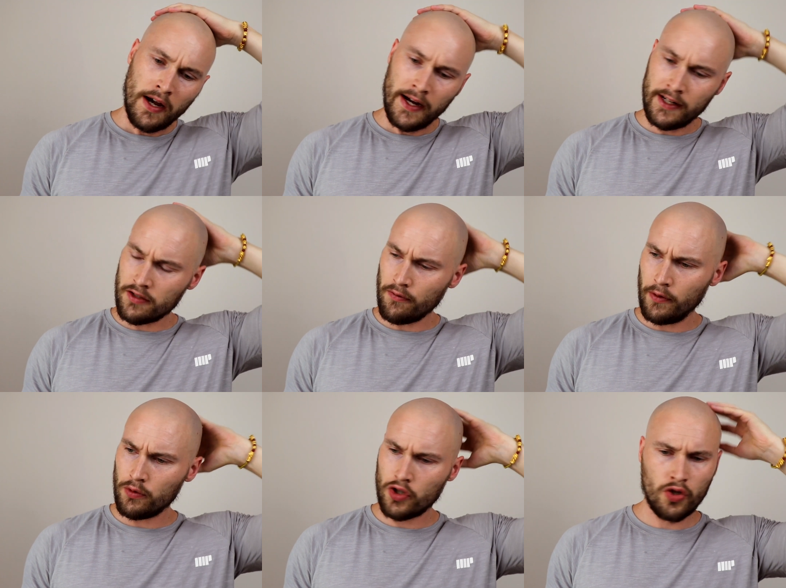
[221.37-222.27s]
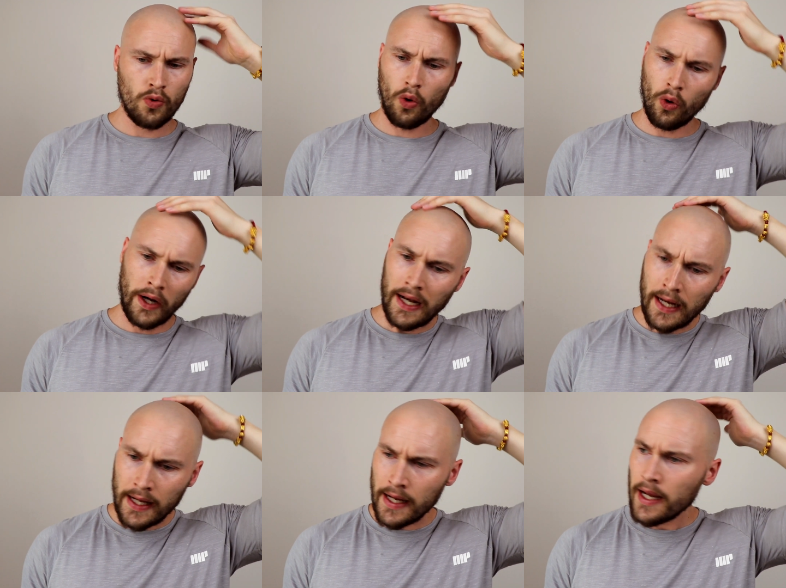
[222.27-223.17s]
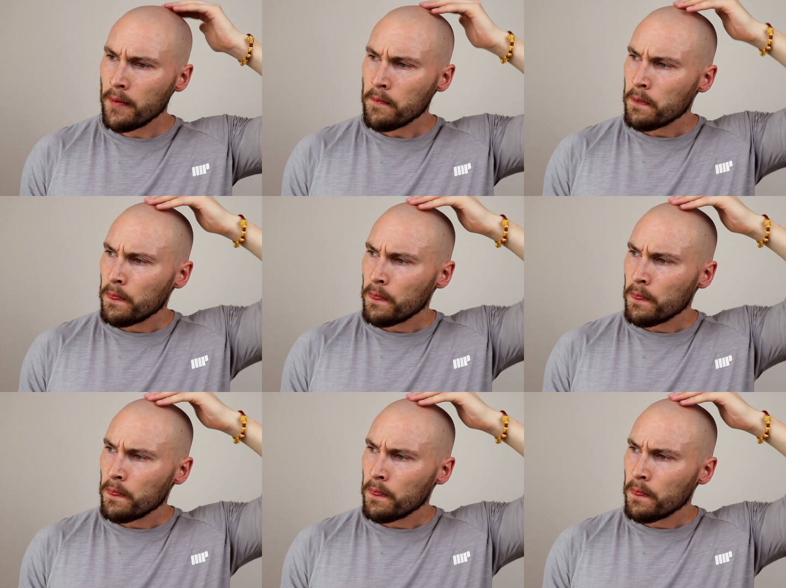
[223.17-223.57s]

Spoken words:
It doesn't feel too oily.